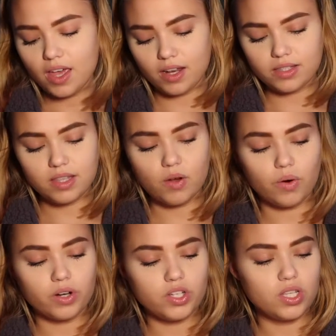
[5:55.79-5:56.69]
and is the
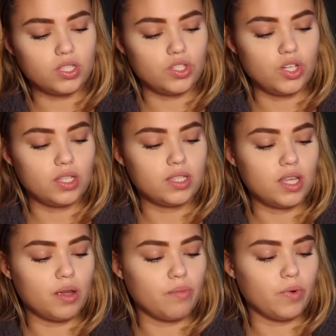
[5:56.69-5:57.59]
Origins
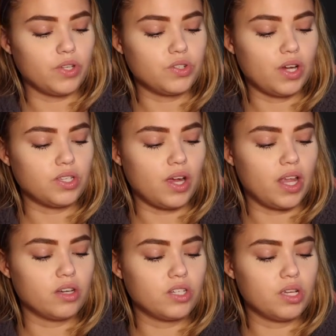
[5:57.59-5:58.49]
Ginseng Moisturizer
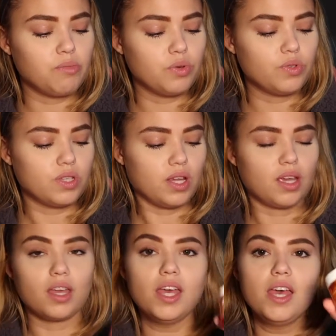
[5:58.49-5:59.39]
Energy
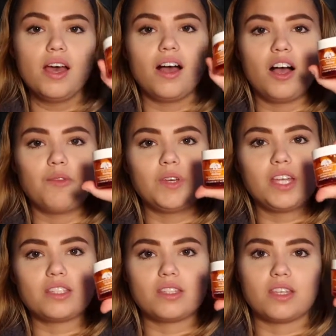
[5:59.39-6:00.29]
Boosting.
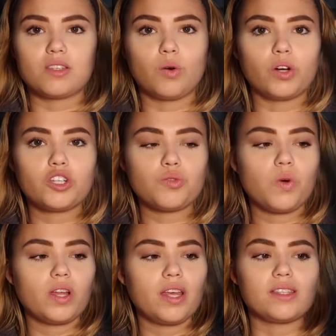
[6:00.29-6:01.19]
It's this orange
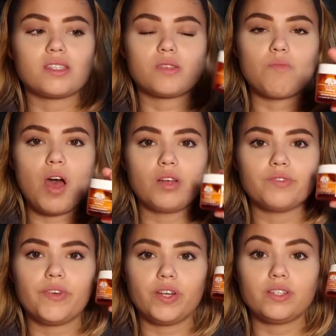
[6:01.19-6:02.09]
one. It
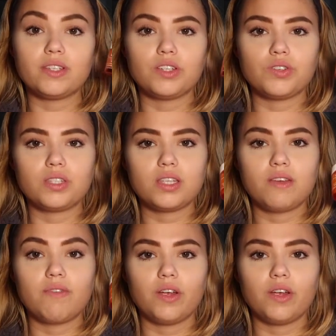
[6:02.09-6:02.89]
smells very citrusy,